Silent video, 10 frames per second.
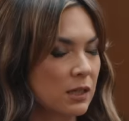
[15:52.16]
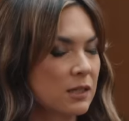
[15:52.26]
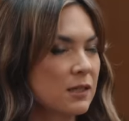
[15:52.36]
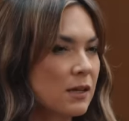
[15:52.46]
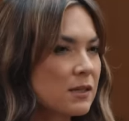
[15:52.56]

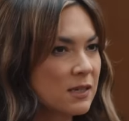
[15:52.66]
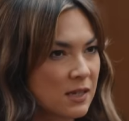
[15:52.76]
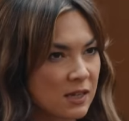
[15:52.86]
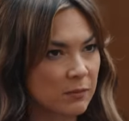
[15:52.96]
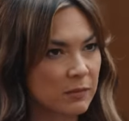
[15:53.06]
It does
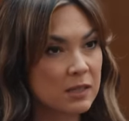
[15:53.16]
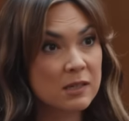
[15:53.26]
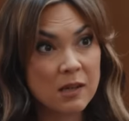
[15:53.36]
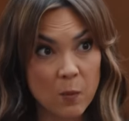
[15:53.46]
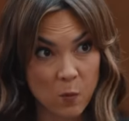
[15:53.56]
seem, in
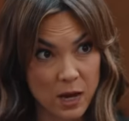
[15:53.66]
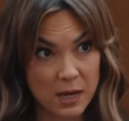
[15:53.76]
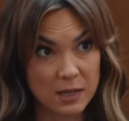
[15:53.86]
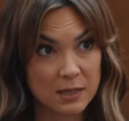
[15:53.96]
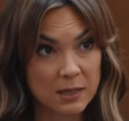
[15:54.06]
some
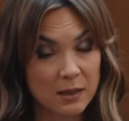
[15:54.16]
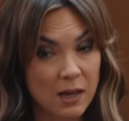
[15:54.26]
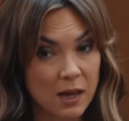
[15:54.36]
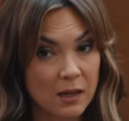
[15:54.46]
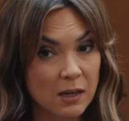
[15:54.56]
ways,
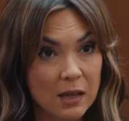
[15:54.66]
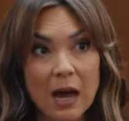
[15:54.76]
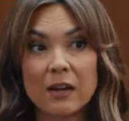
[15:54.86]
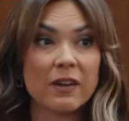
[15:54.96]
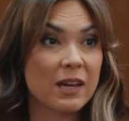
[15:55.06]
like a
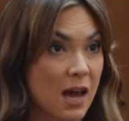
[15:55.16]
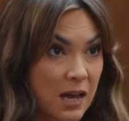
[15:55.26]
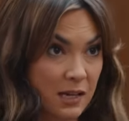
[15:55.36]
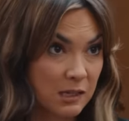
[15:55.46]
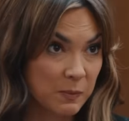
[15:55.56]
lot of
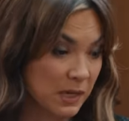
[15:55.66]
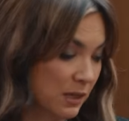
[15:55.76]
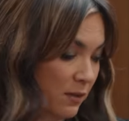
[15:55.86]
AI is being